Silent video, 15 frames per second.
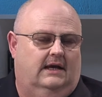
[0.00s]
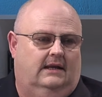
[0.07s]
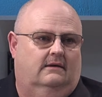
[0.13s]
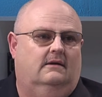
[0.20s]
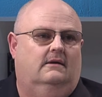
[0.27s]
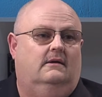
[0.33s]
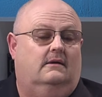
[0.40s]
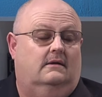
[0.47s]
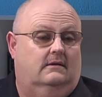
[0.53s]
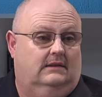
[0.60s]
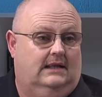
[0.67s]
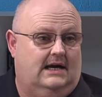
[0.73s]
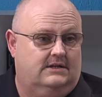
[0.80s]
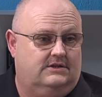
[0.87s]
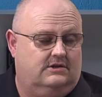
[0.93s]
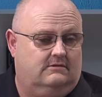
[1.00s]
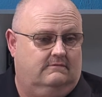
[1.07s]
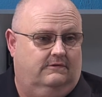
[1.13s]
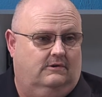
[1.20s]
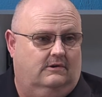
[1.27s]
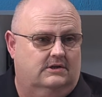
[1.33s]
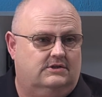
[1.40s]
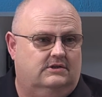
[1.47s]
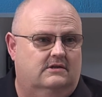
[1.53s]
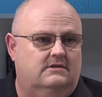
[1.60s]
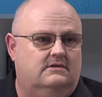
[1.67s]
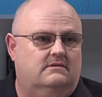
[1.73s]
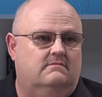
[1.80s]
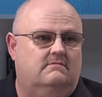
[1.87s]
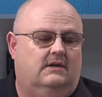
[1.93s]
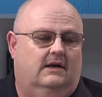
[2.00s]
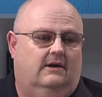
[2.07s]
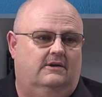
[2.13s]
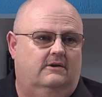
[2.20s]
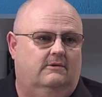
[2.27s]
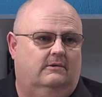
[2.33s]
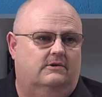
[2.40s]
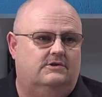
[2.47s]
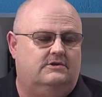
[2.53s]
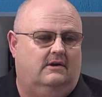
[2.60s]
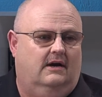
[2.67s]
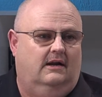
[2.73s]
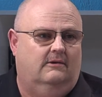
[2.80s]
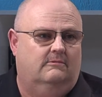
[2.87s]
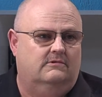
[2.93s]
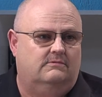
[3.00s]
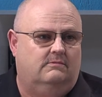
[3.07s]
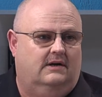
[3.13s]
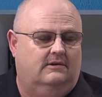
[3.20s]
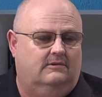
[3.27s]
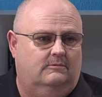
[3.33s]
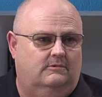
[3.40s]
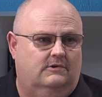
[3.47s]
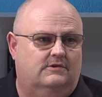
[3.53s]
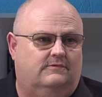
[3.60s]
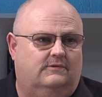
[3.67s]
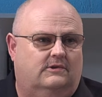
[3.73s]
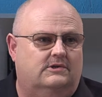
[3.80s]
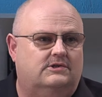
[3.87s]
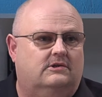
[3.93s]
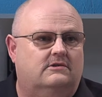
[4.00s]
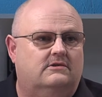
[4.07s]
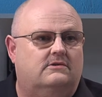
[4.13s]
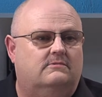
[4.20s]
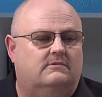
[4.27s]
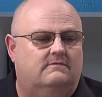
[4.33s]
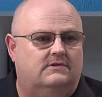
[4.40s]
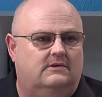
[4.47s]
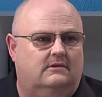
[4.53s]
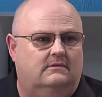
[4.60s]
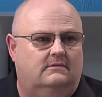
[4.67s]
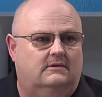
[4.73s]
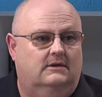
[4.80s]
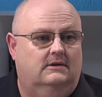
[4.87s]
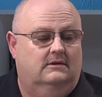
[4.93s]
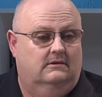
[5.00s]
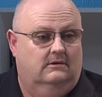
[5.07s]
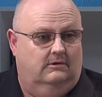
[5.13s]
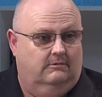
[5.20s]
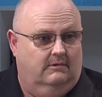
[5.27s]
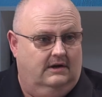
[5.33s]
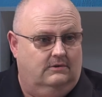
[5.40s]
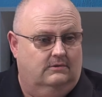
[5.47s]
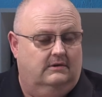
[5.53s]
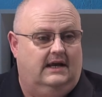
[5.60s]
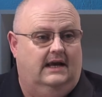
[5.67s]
And last fire season, you know, here in Australia was one of the worst fire seasons we've seen on record.